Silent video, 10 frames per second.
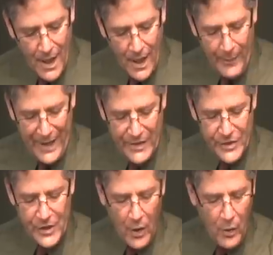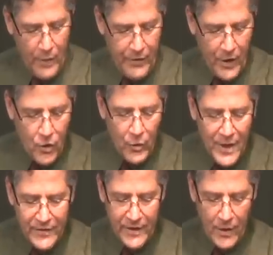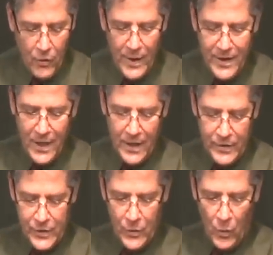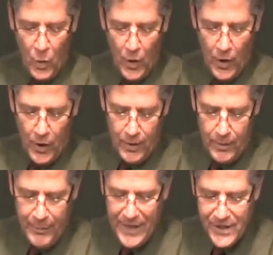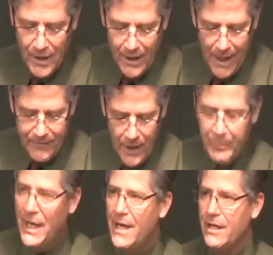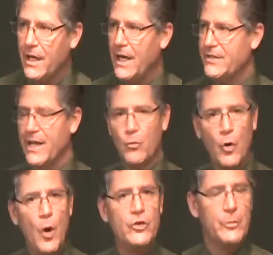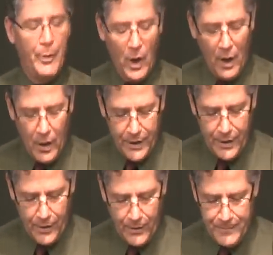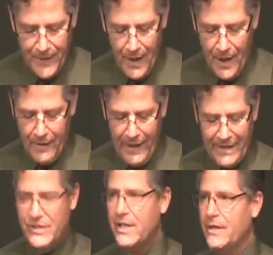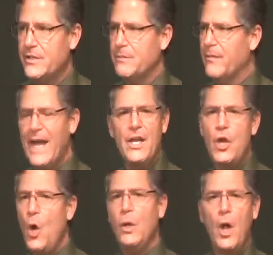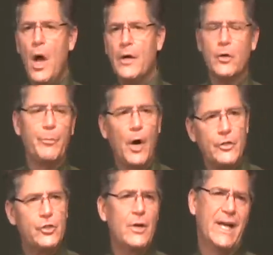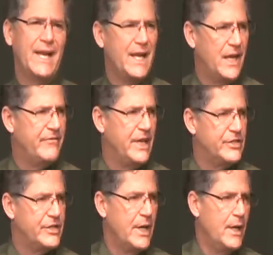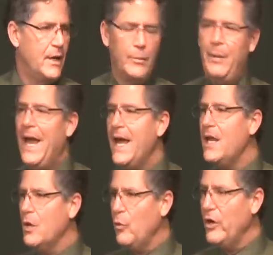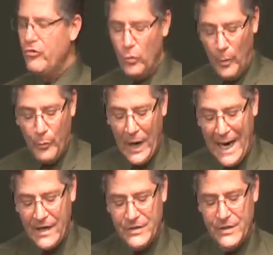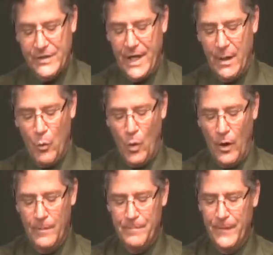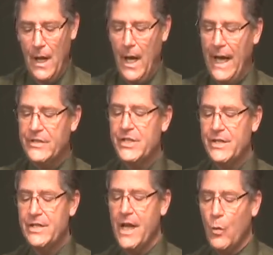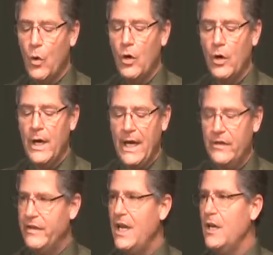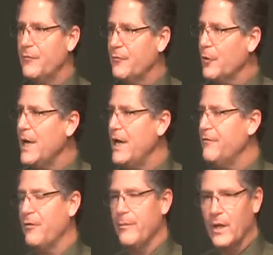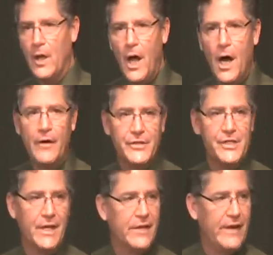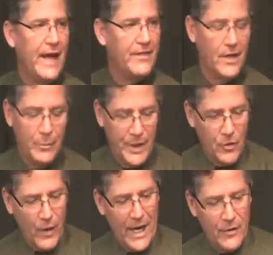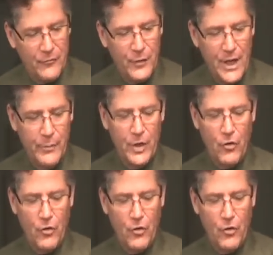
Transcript: um, and so the Corinthians were basically of the opinion, as they wrote to Paul here, that since they no longer partook in any of these pagan ritual practices anymore, and since they were indeed free from the law of sin and death and had been granted freedom in